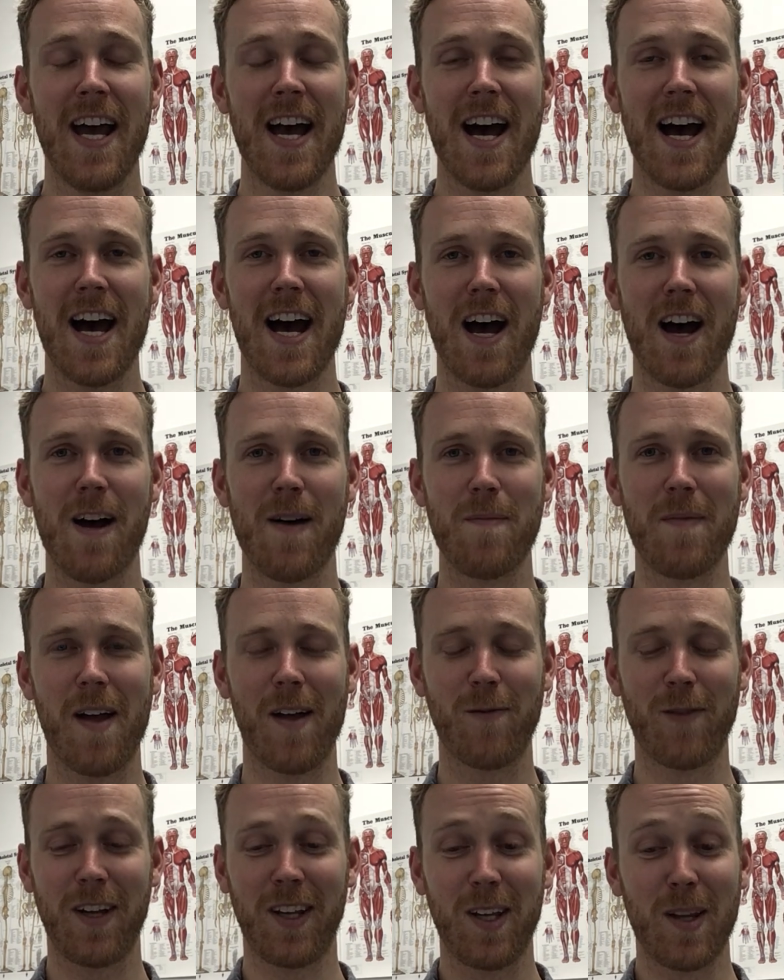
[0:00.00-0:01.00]
And
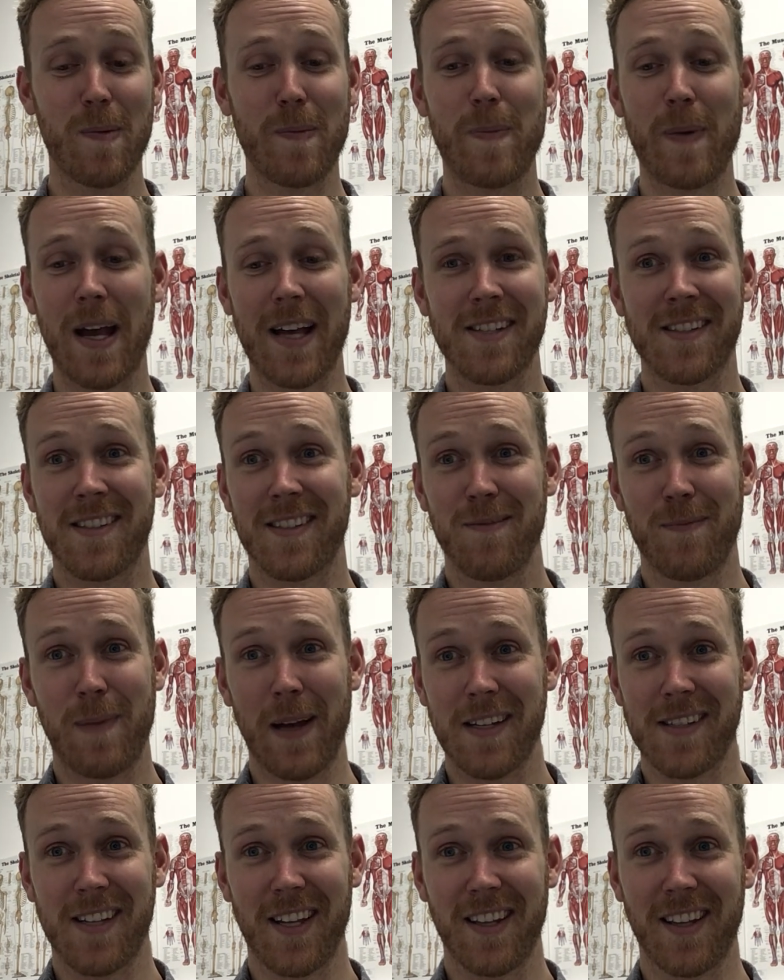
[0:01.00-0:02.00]
really the
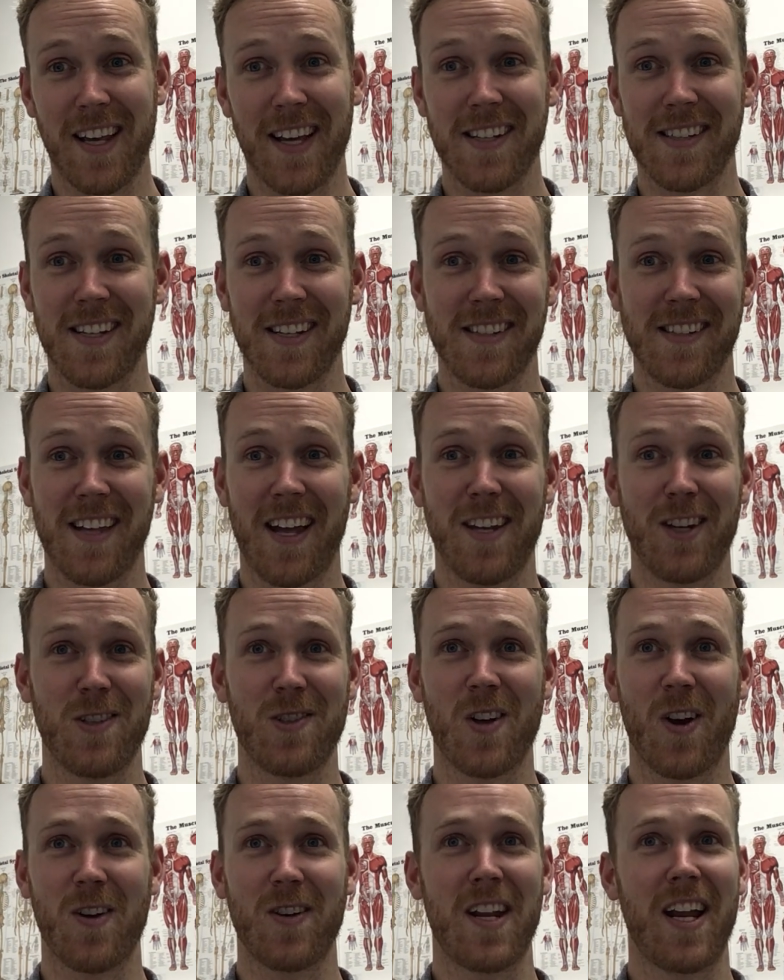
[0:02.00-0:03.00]
best in this is that you
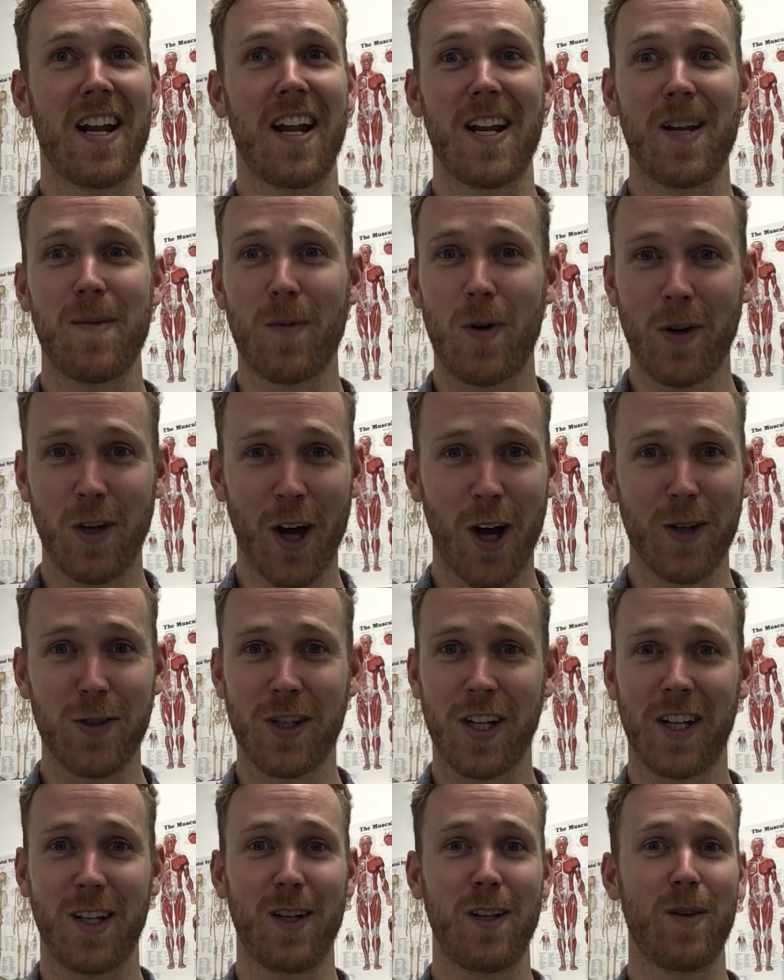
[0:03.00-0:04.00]
don't need any more
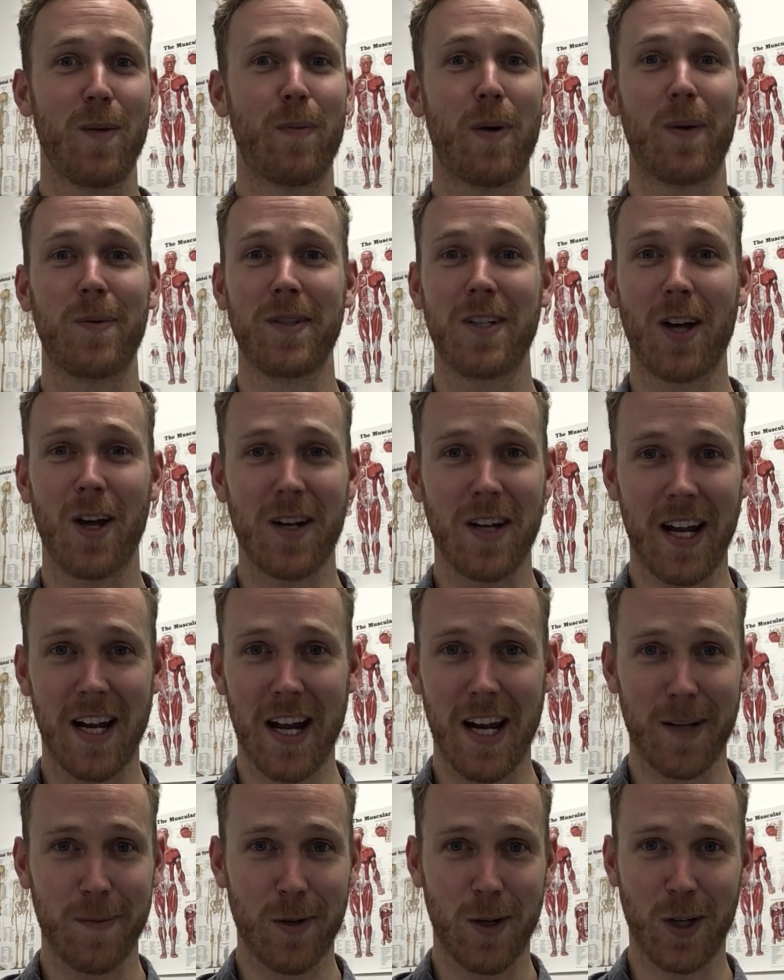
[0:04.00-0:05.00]
coaching. You probably don't need
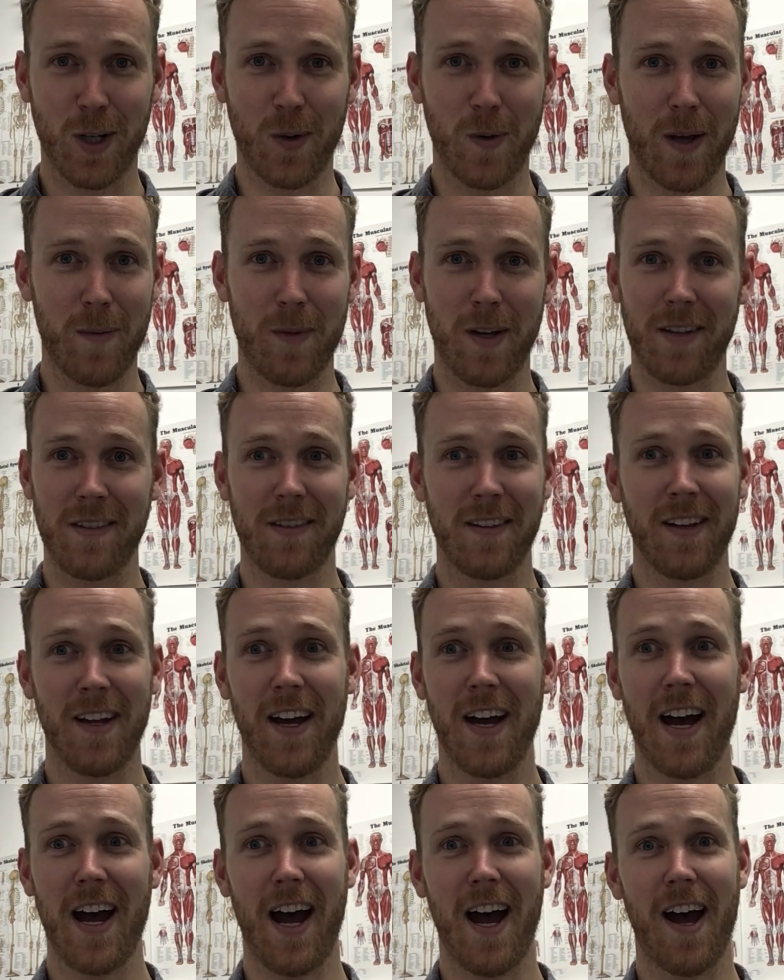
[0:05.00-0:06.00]
any more equipment.
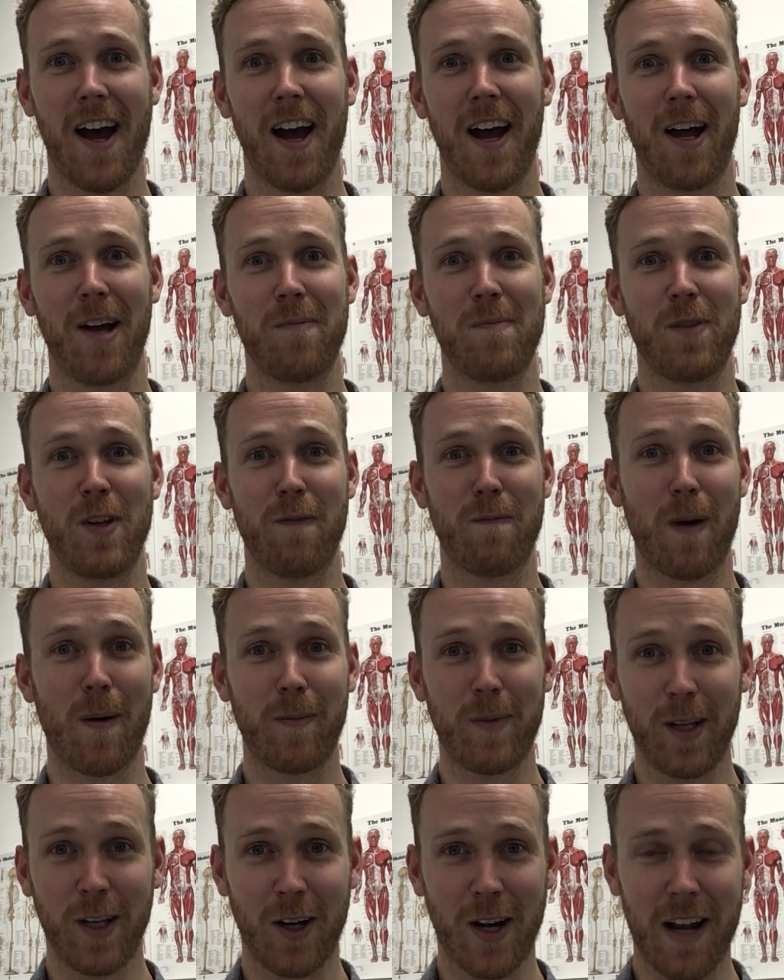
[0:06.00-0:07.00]
You've
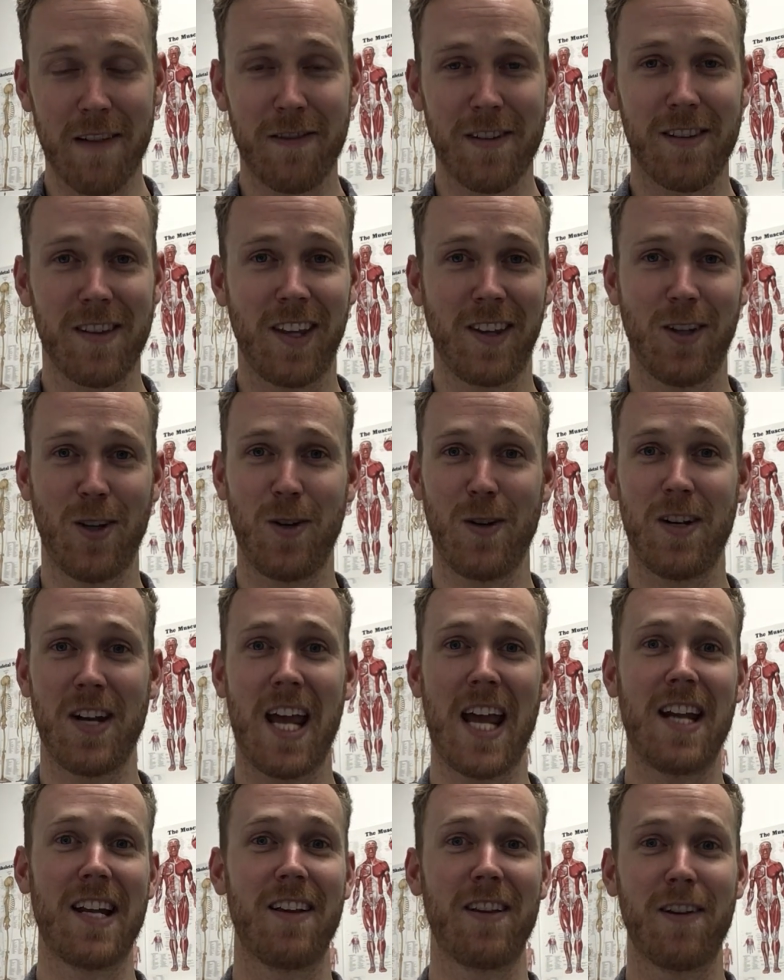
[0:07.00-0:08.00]
probably got everything that you
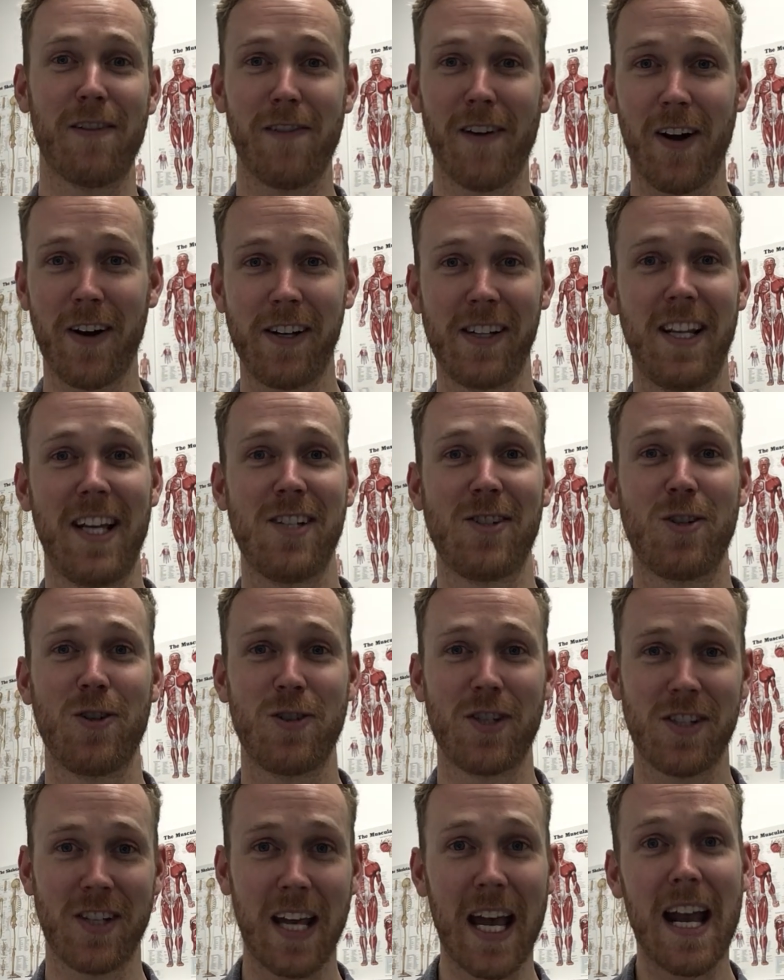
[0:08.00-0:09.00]
need at the very least to
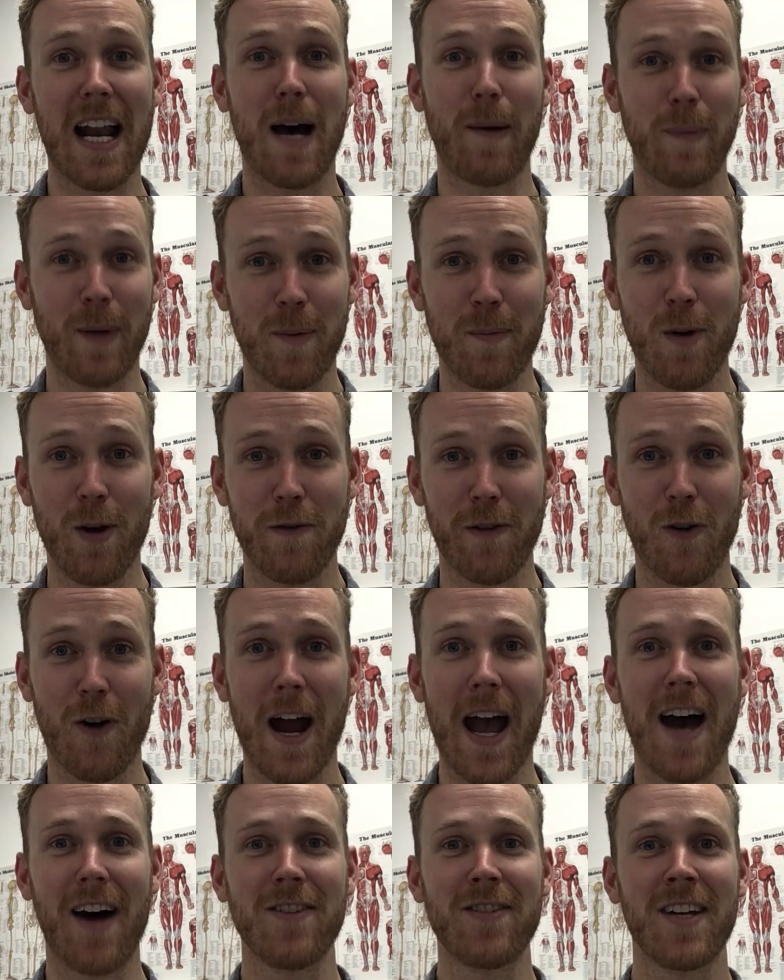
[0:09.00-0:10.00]
just get up and move
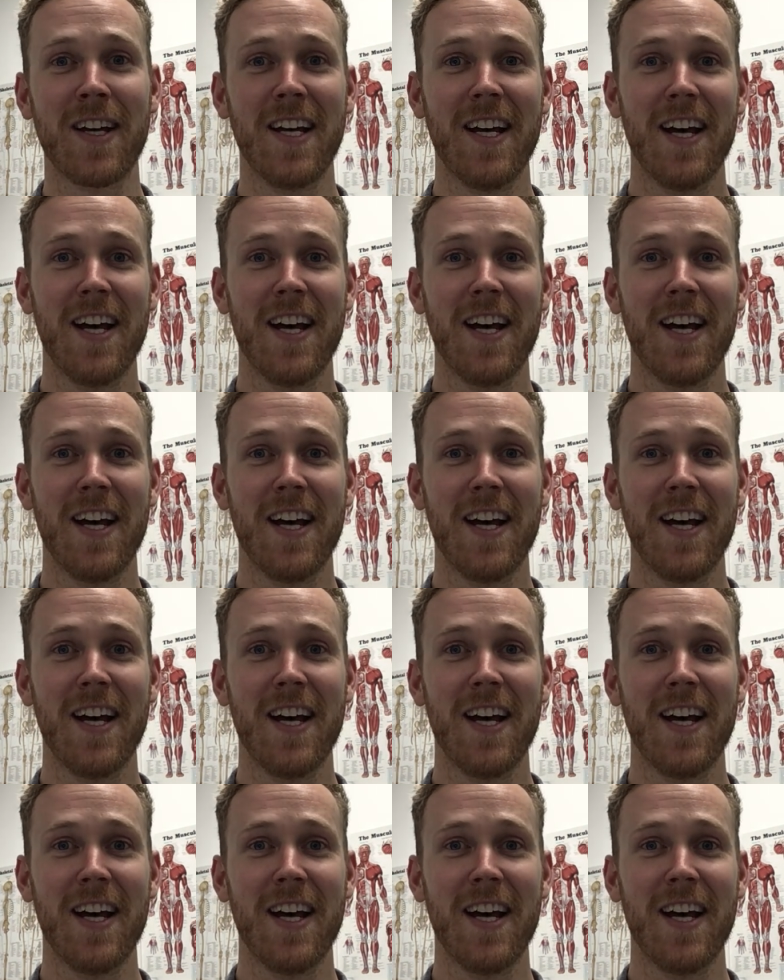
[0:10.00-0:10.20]
around.